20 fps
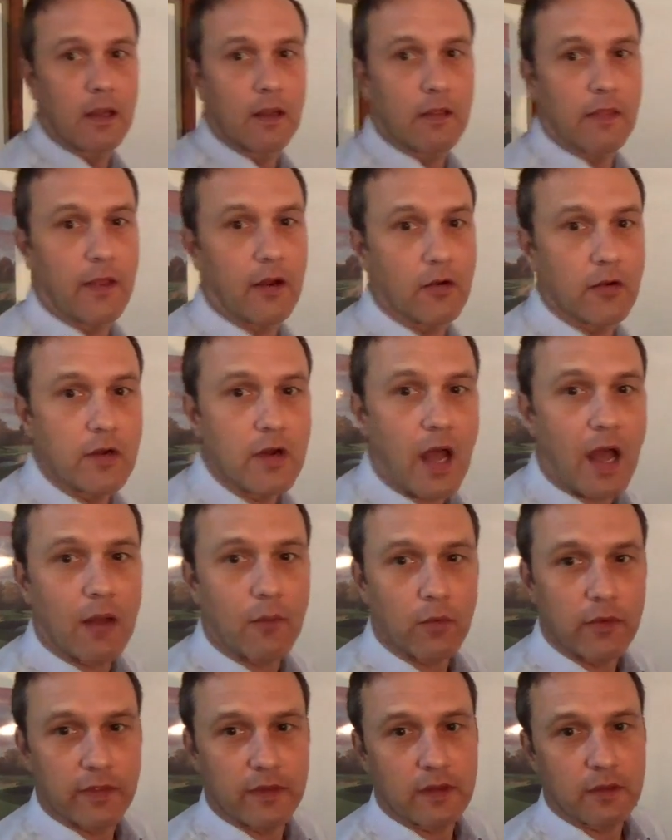They're not
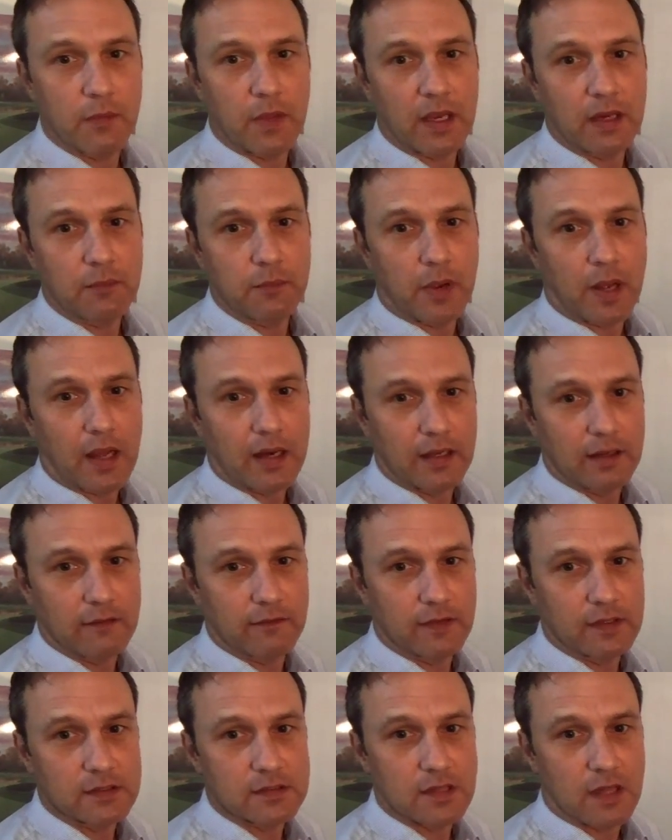within the main body of
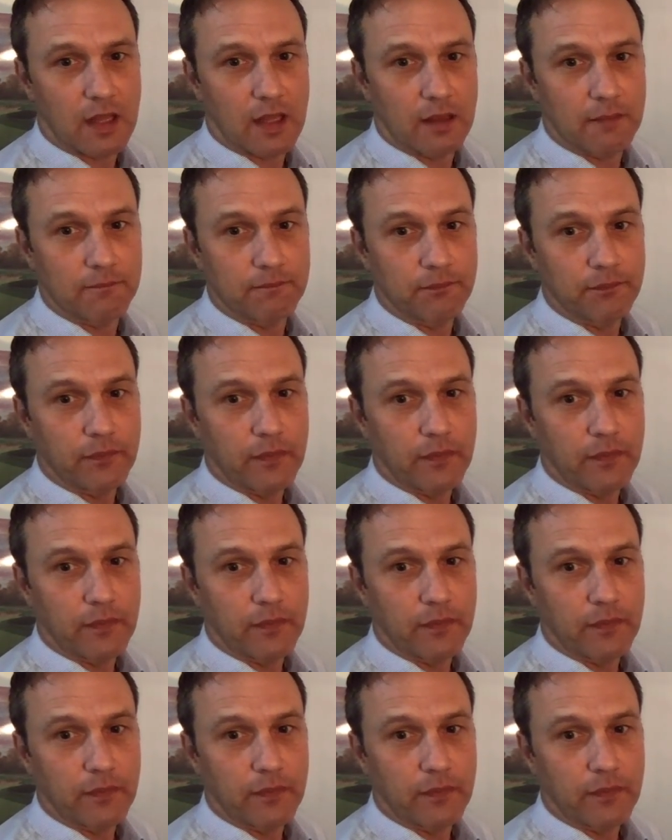Islam.